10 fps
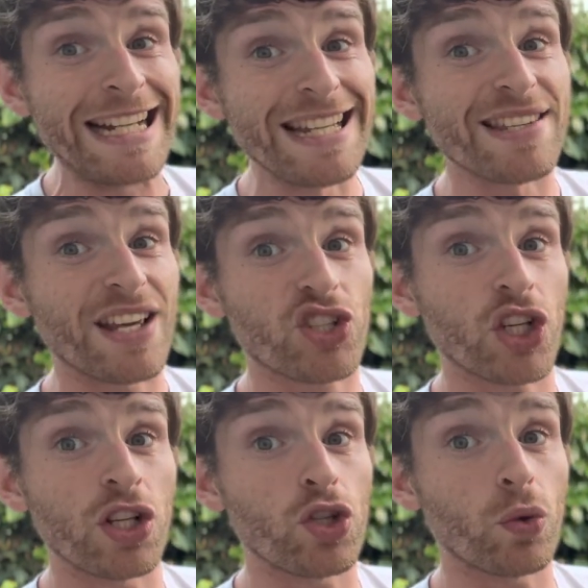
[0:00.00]
this is actually
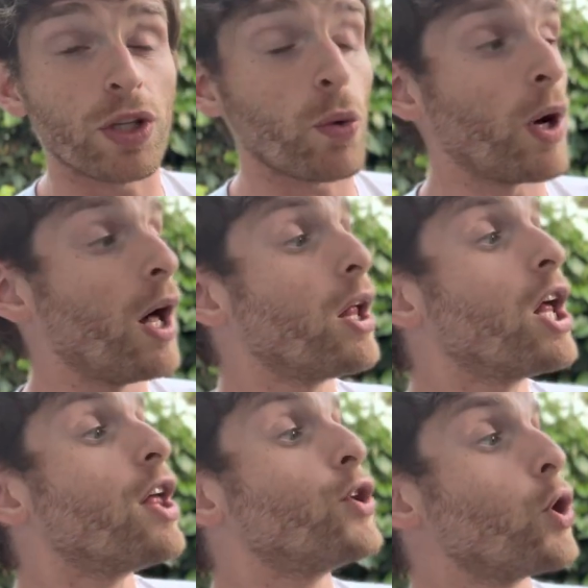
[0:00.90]
going to do really well.
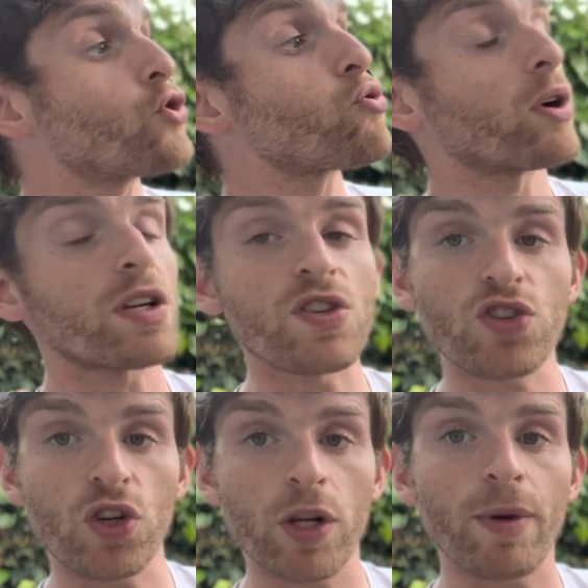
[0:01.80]
Those who are
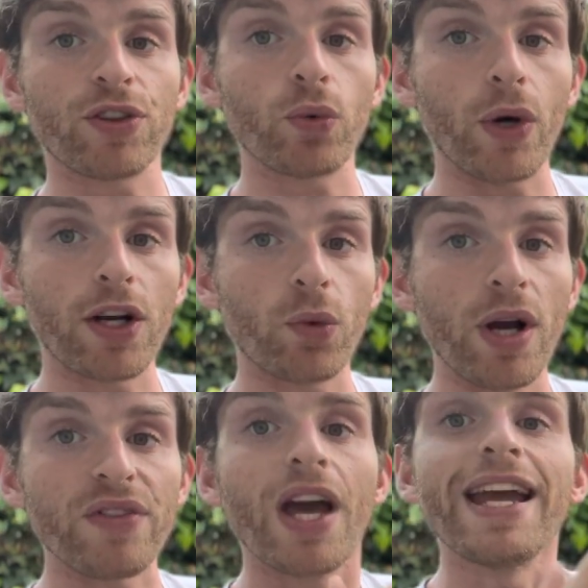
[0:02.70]
concerned about the wider
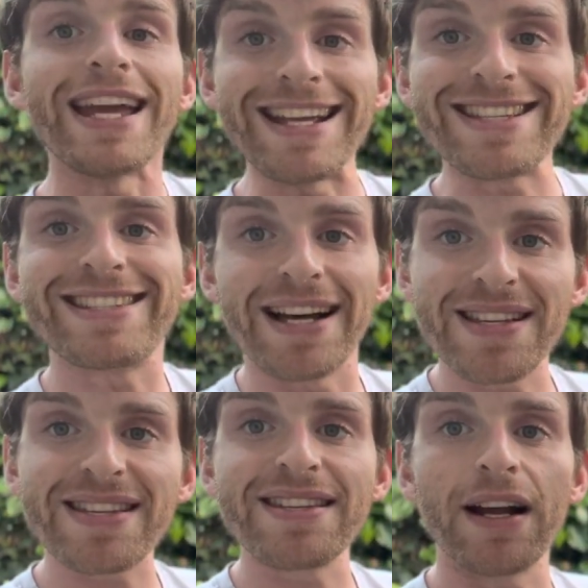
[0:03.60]
width, it
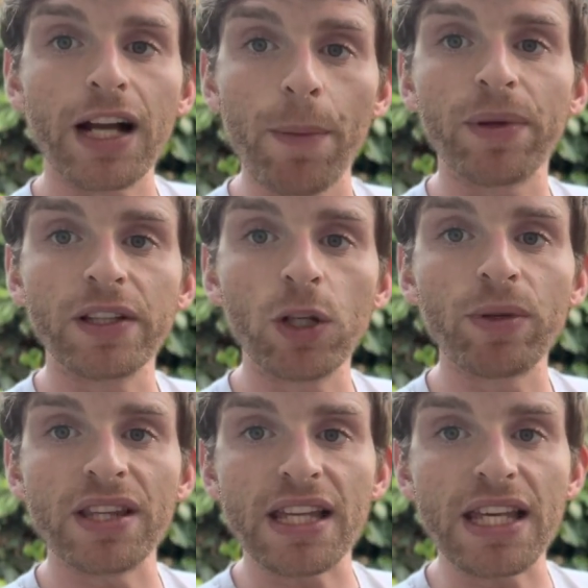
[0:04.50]
does snug up a little bit
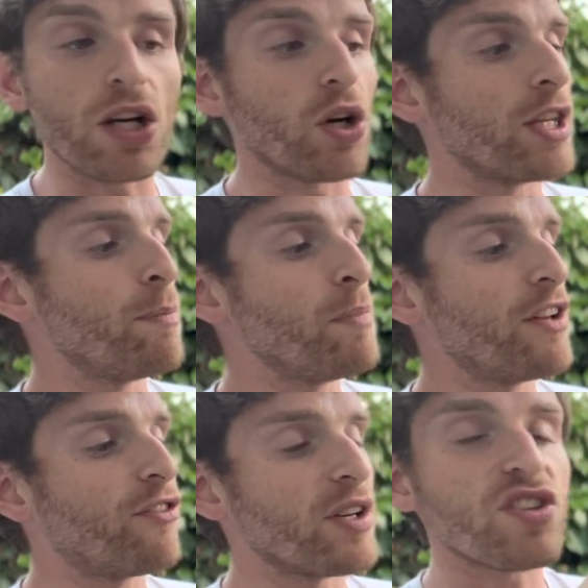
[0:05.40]
in the heel, and the
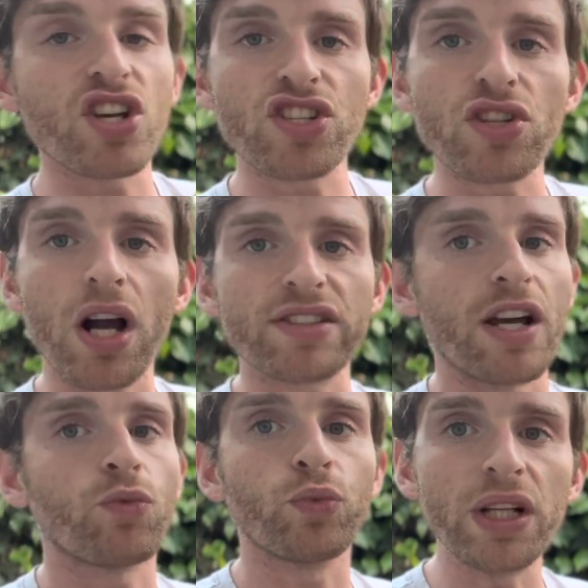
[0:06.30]
midfoot does lock
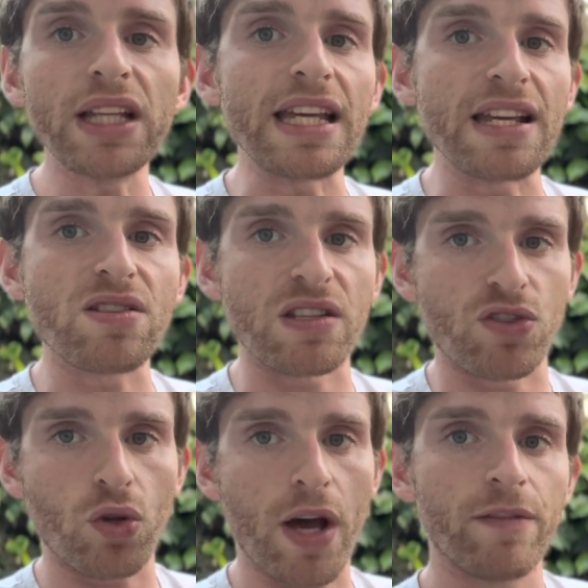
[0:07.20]
down really easily.
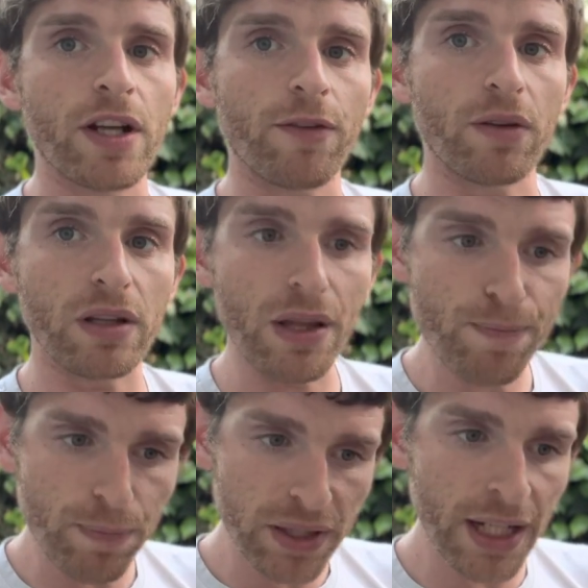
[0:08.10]
So you'll have enough,
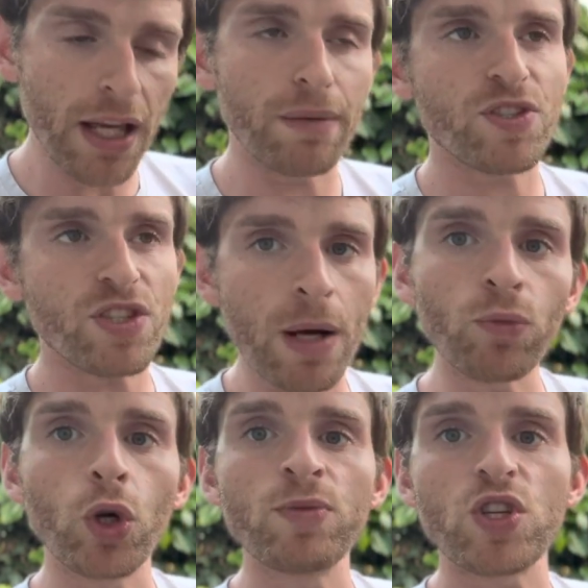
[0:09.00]
plenty of some
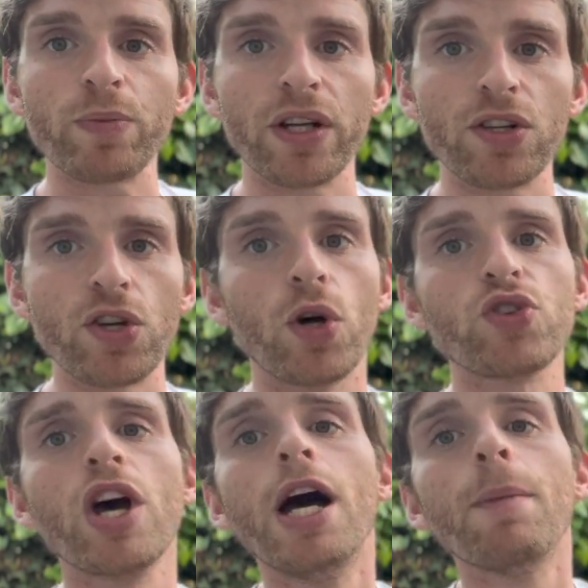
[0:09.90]
room to splay your
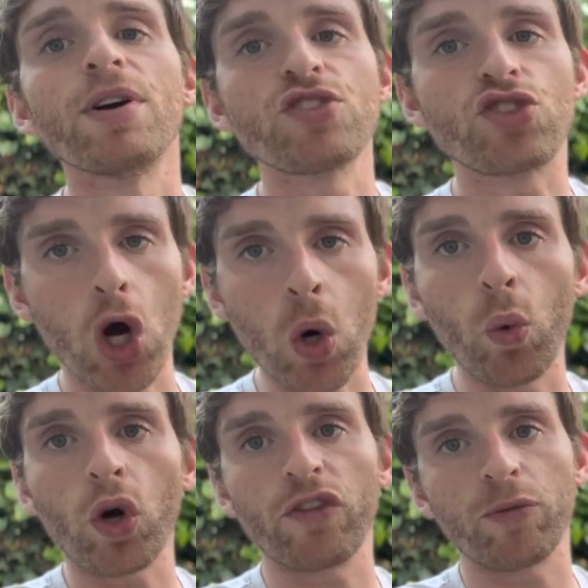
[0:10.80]
toes, but don't
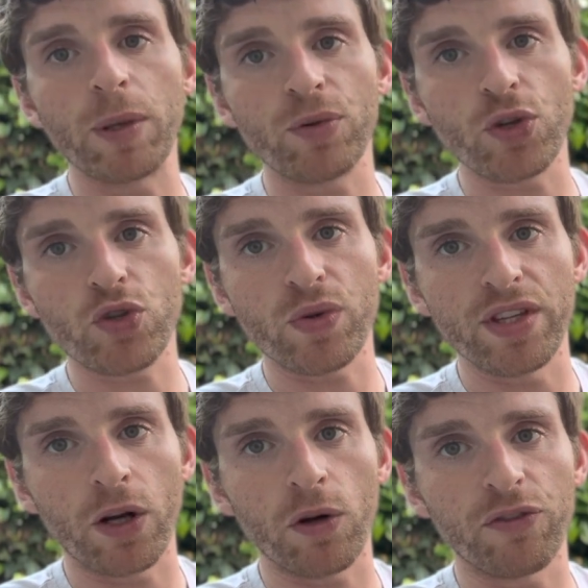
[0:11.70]
worry for people, those with
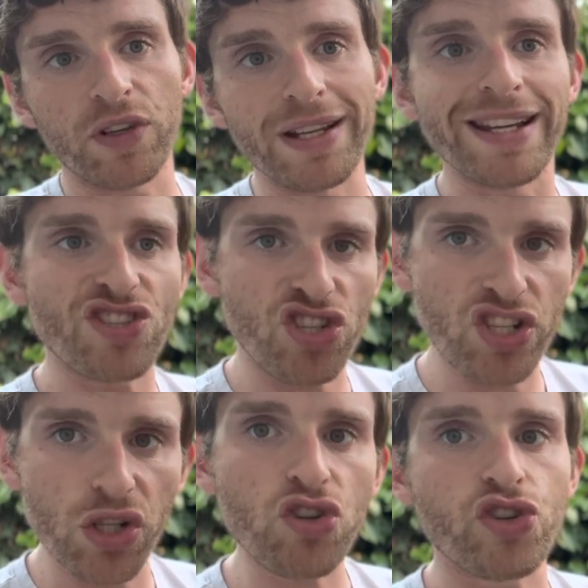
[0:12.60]
narrower feet. It
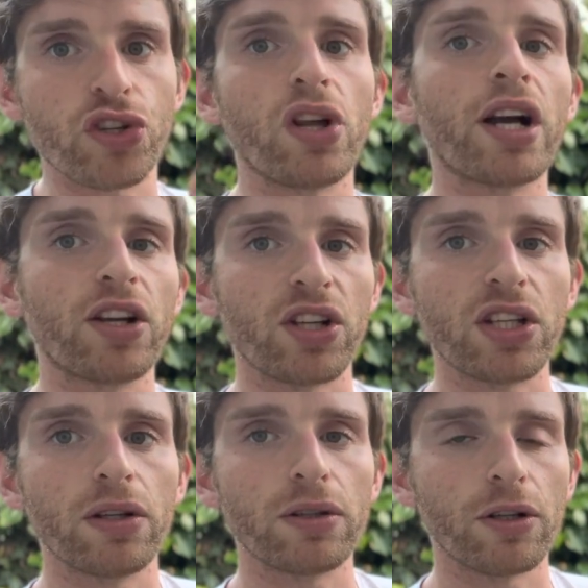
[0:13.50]
still should lock your
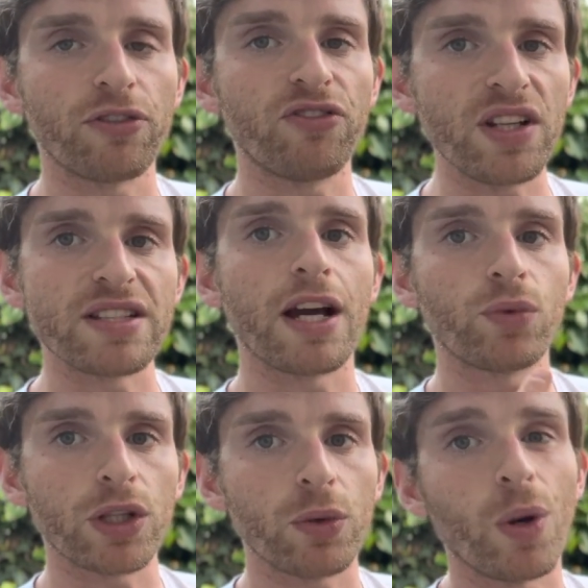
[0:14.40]
heel, your feet down
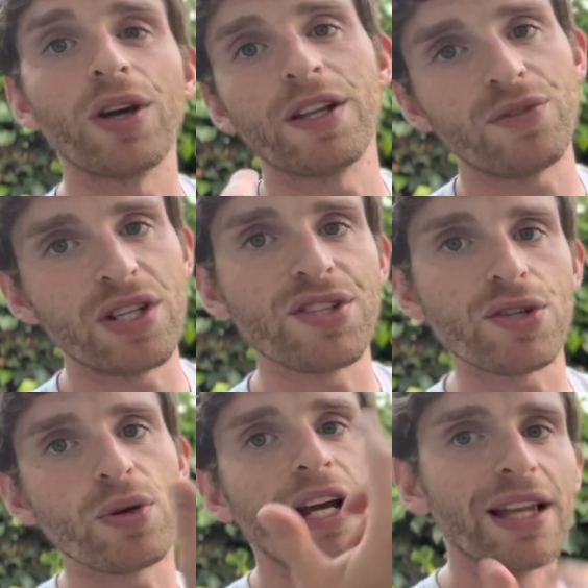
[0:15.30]
really well. And if you need
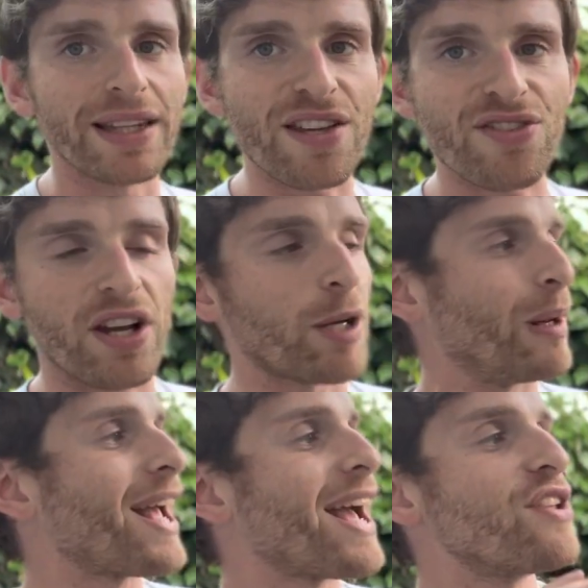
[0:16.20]
to, lace lock it,
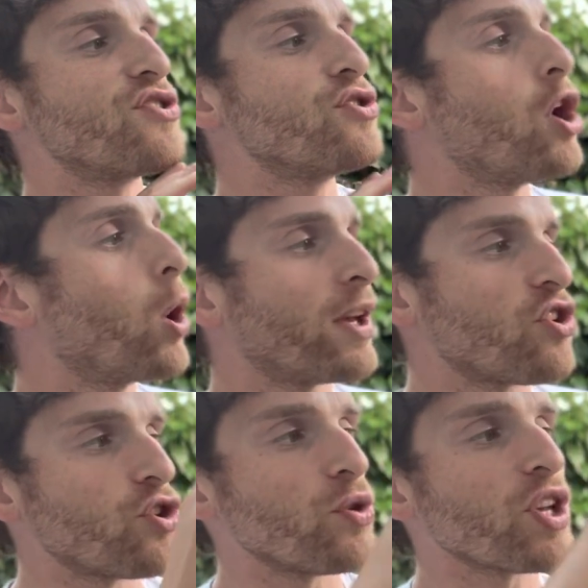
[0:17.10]
but I had no
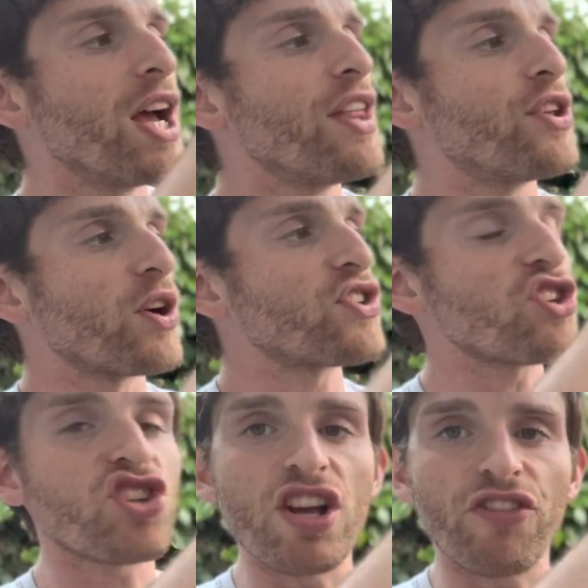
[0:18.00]
issues. There is a
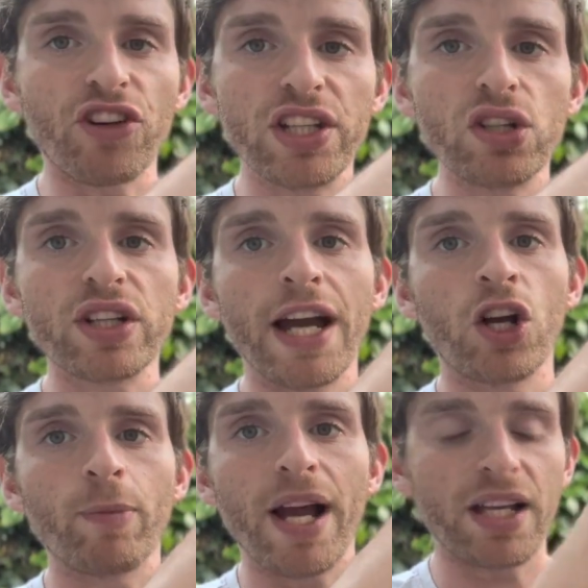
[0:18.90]
stiffer heel
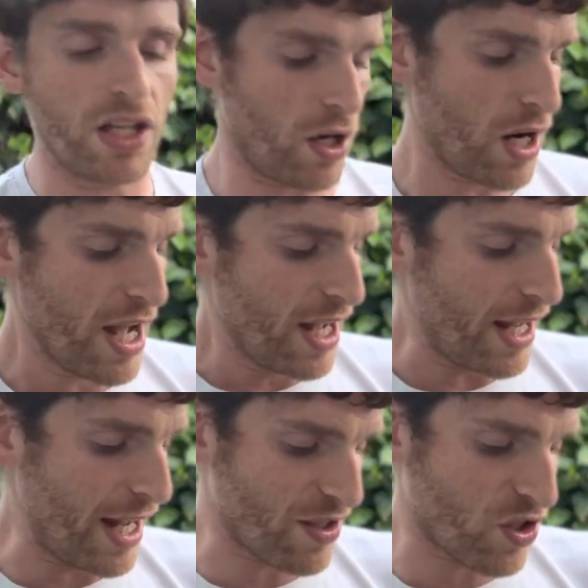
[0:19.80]
counter back here.
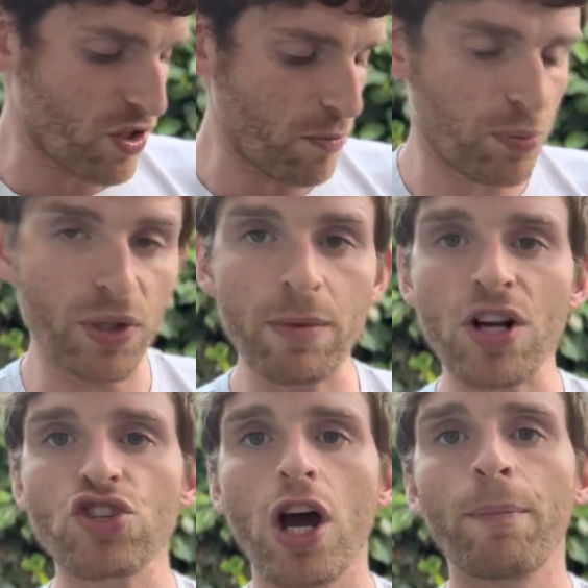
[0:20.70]
It's pretty
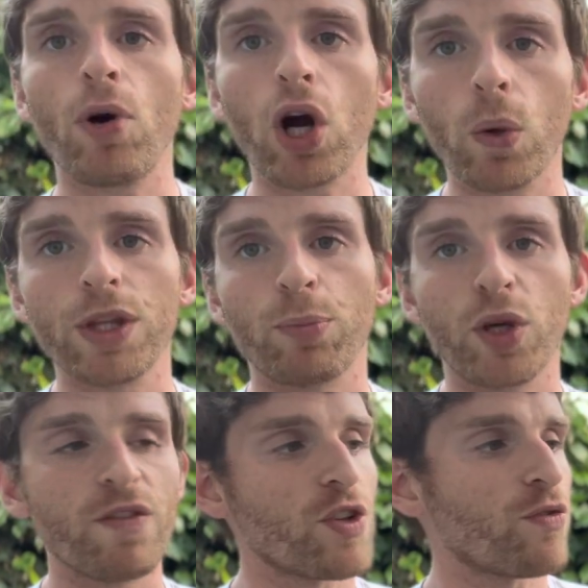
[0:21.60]
much on par with the
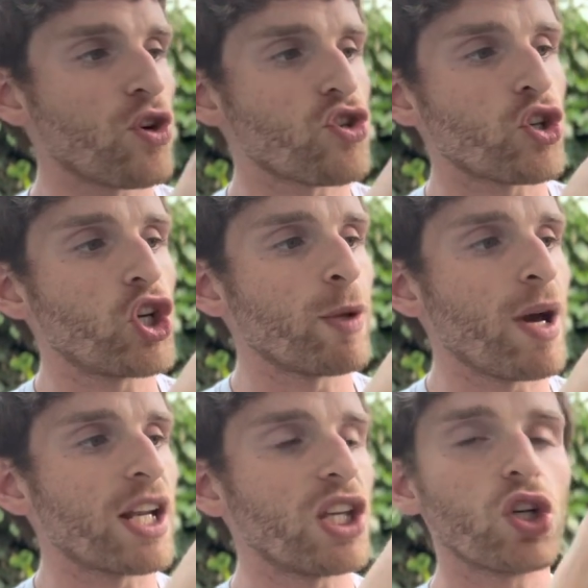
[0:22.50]
previous version. Good
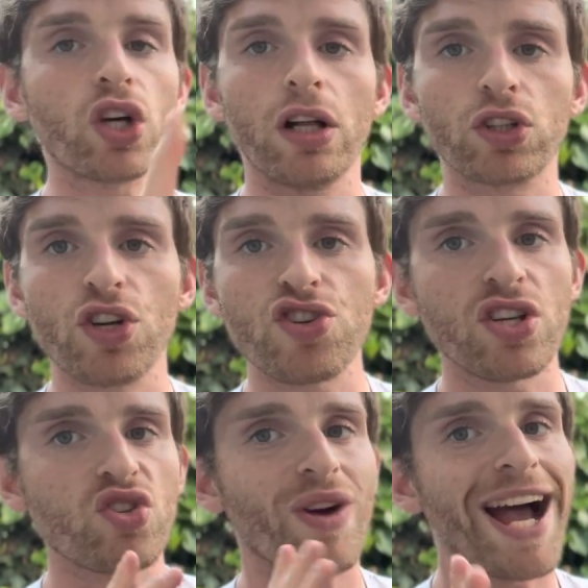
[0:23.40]
amount of heel collar
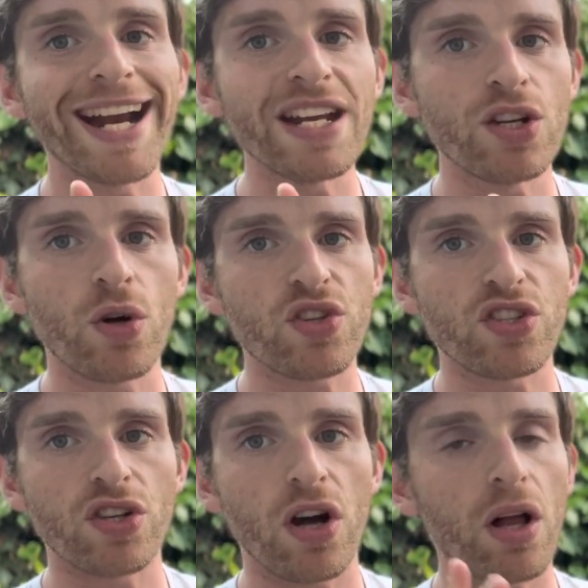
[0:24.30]
cushioning, so I didn't notice
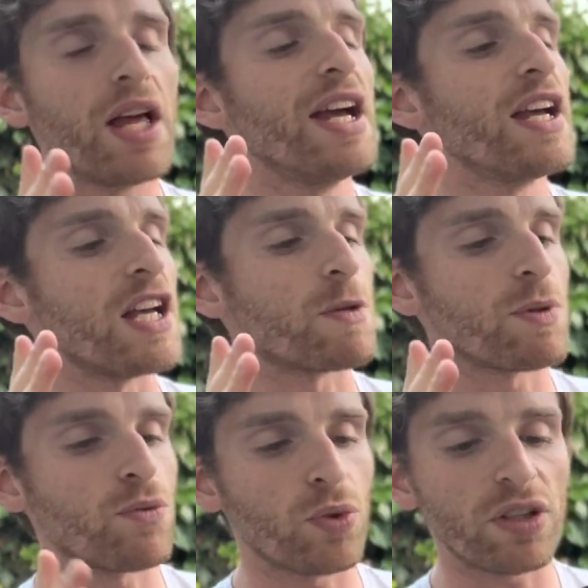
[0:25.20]
it at all. It's
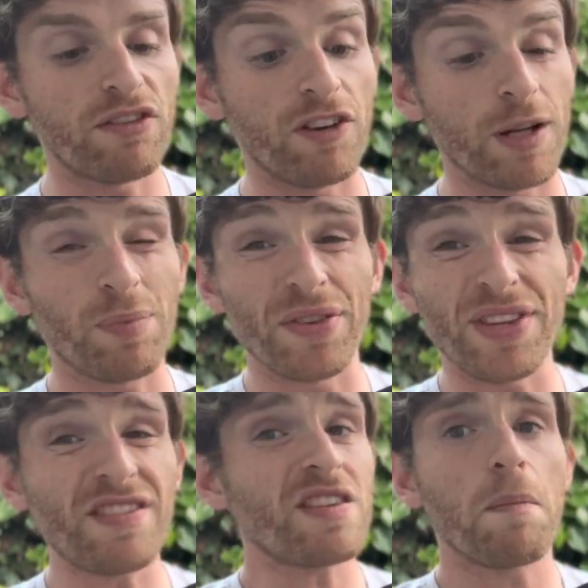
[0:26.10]
been really fine. But this is a